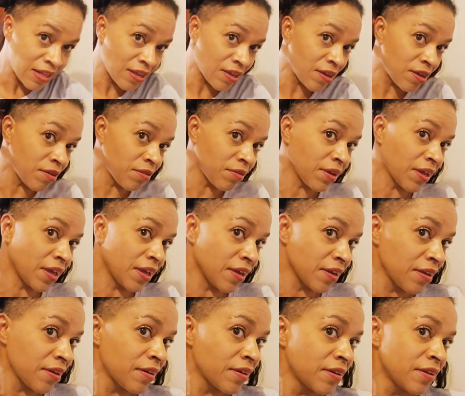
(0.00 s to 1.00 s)

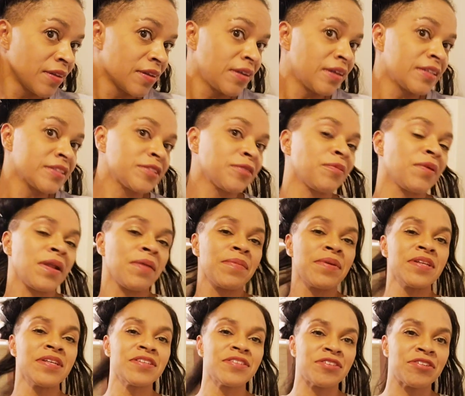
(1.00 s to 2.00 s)
Okay, so what I'm
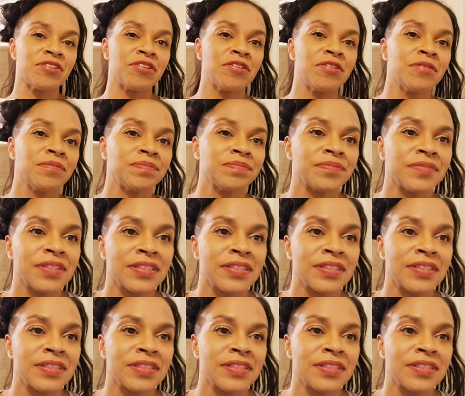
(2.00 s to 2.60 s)
gonna do